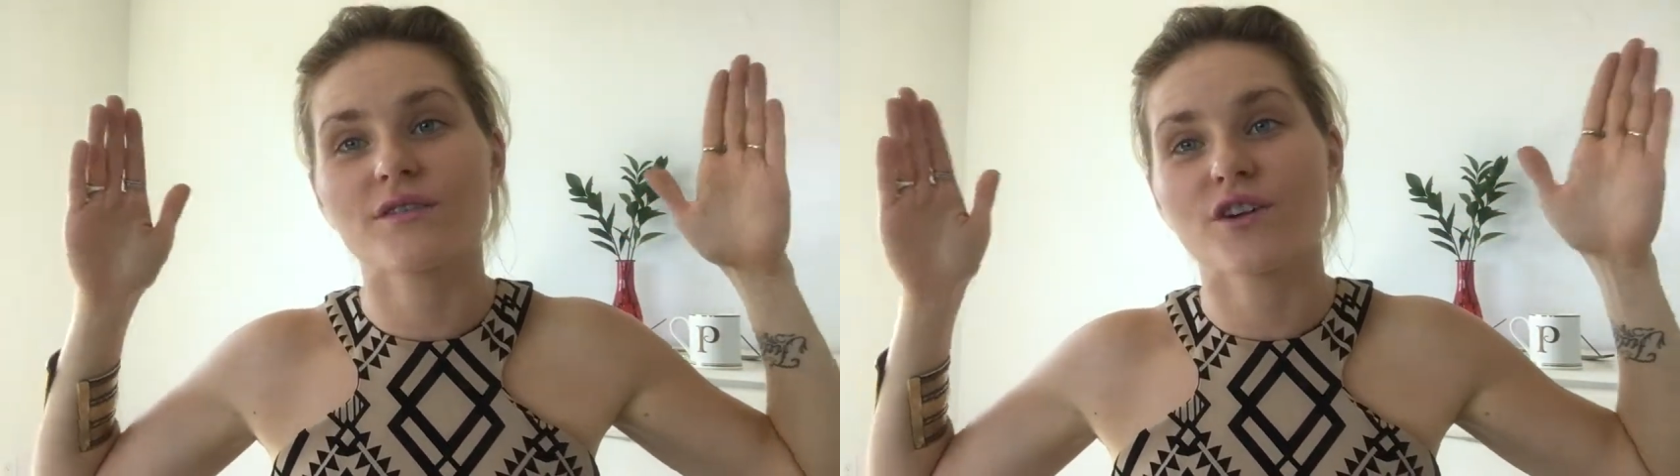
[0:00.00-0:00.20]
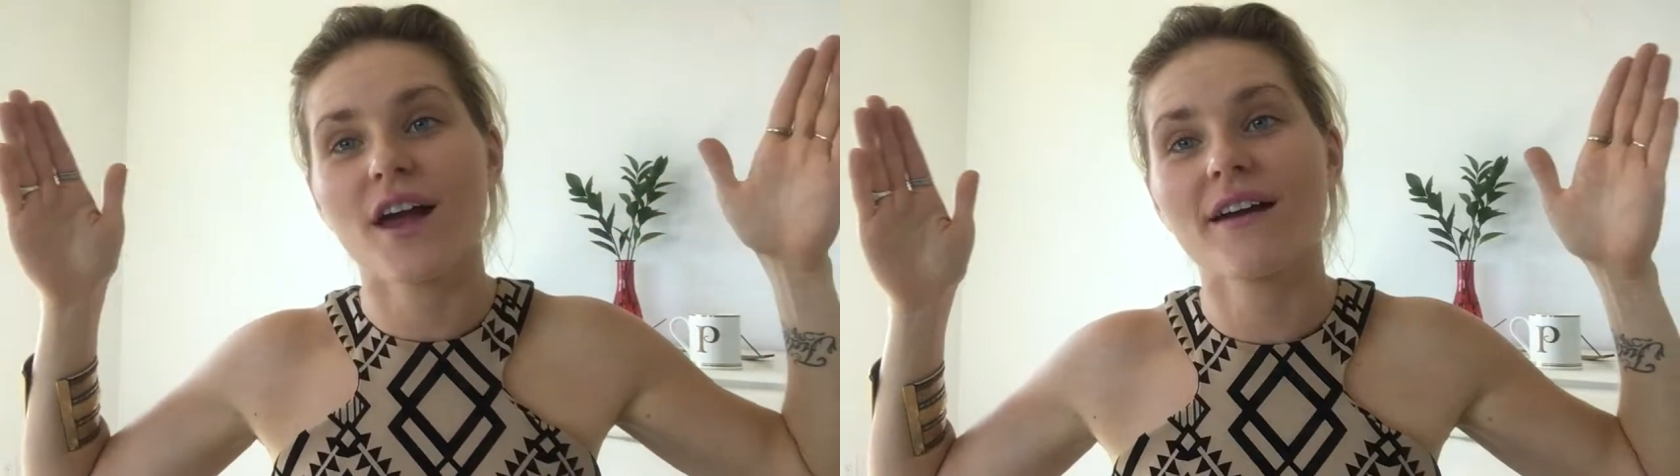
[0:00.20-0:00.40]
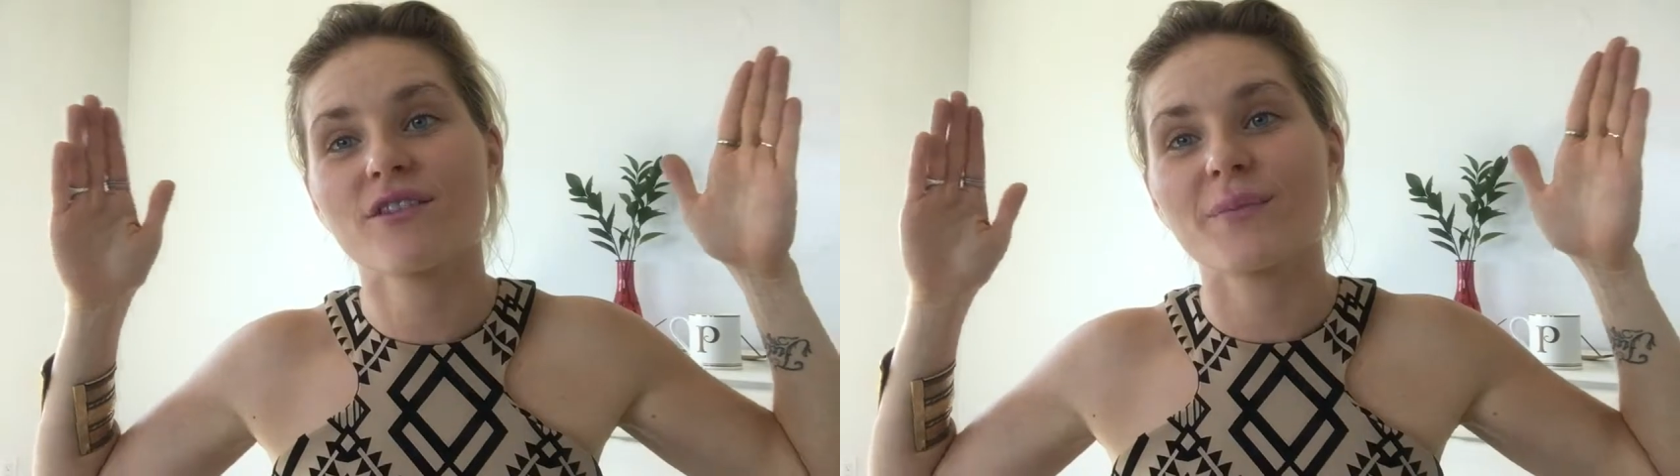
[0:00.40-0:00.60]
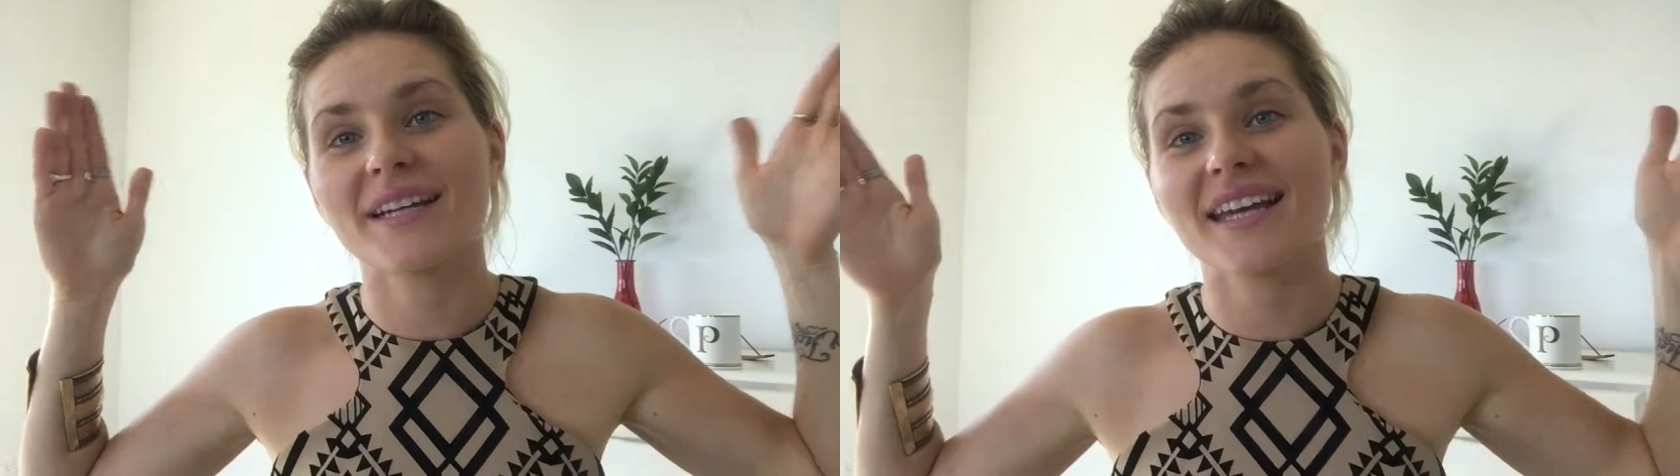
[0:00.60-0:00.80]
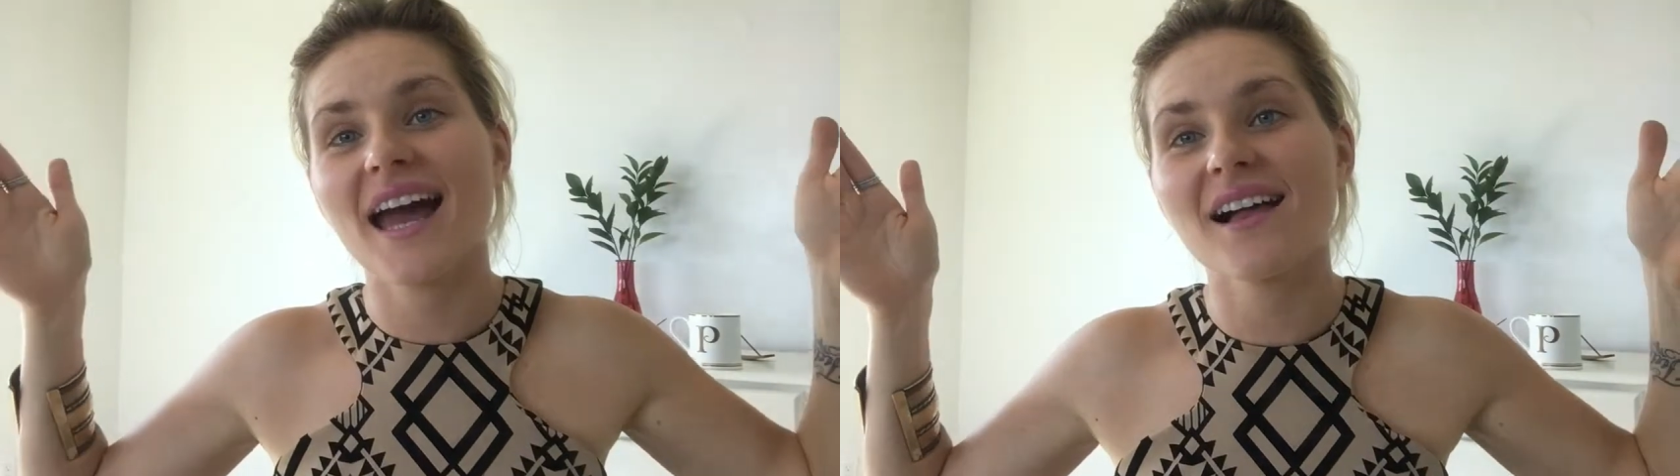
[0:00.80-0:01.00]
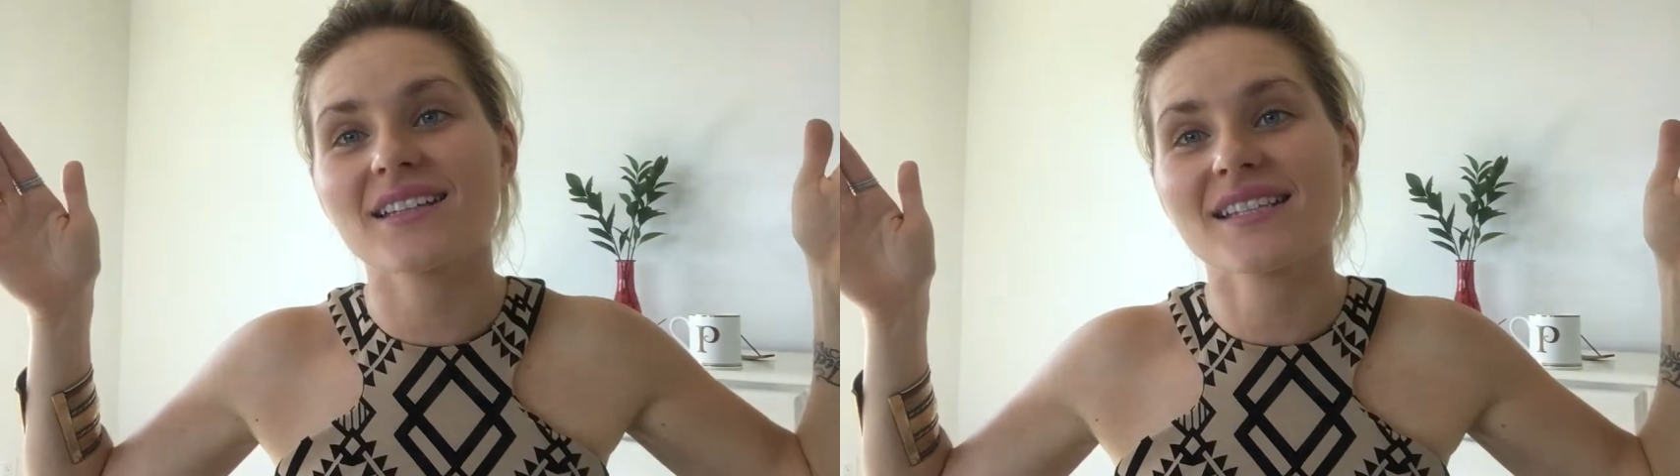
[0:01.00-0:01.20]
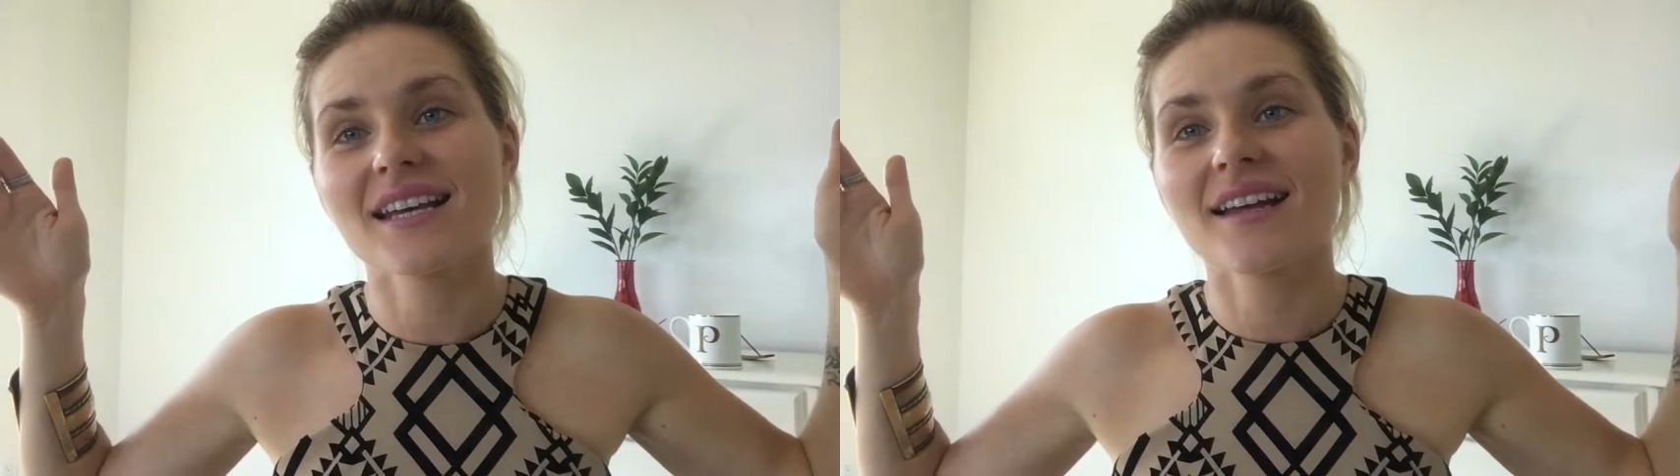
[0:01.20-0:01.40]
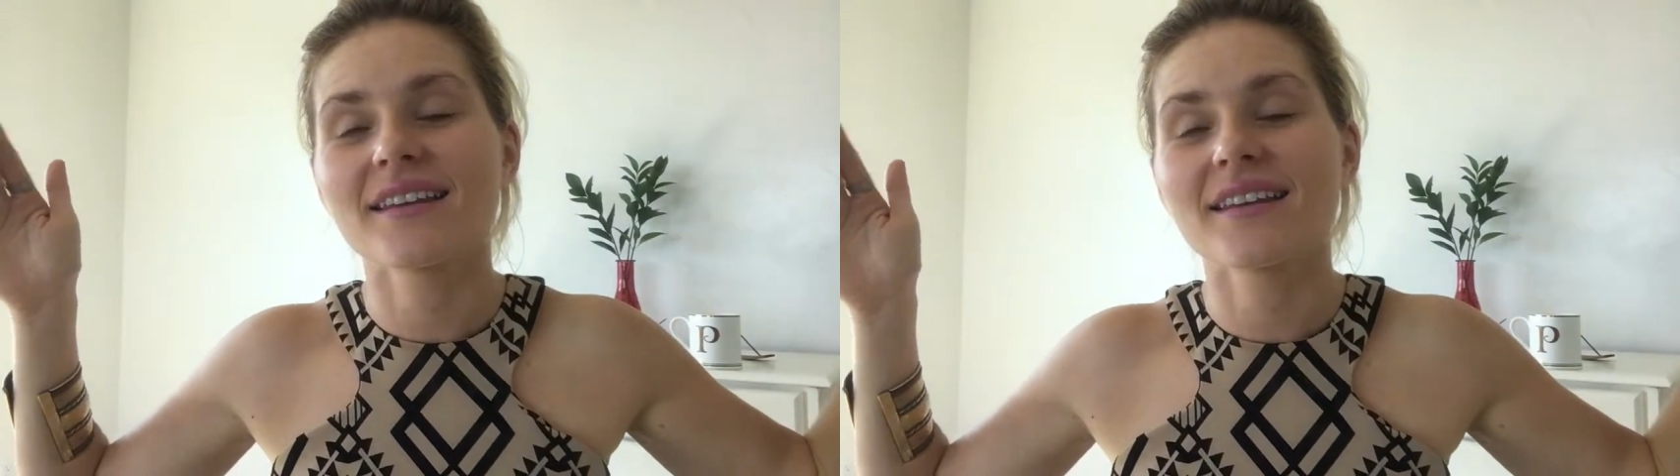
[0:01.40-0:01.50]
for everybody else